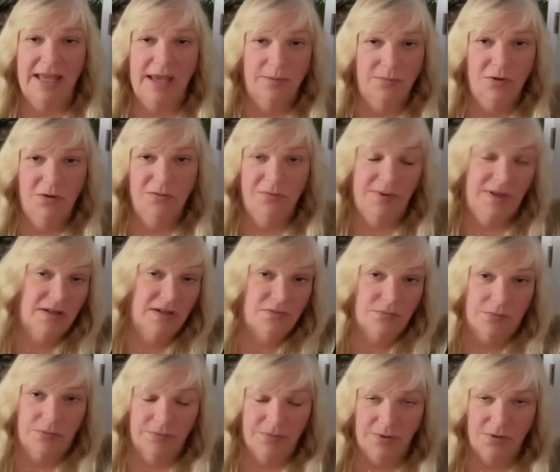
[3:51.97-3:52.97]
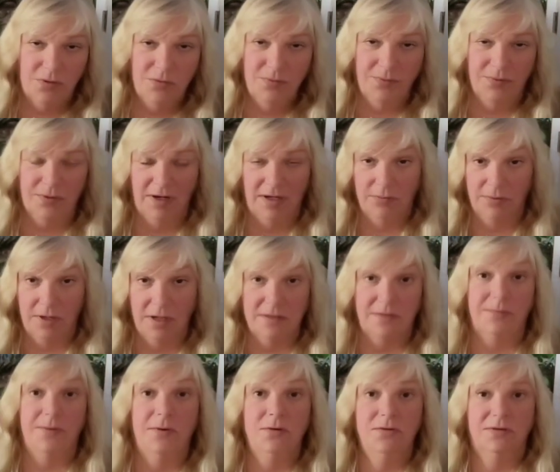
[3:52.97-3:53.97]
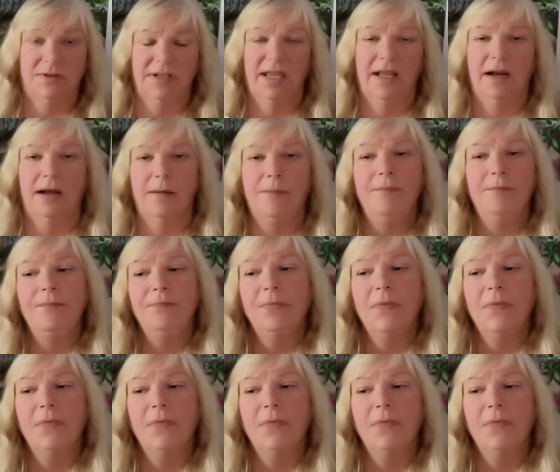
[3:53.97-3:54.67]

move because we're recuperating. We're not supposed to get up.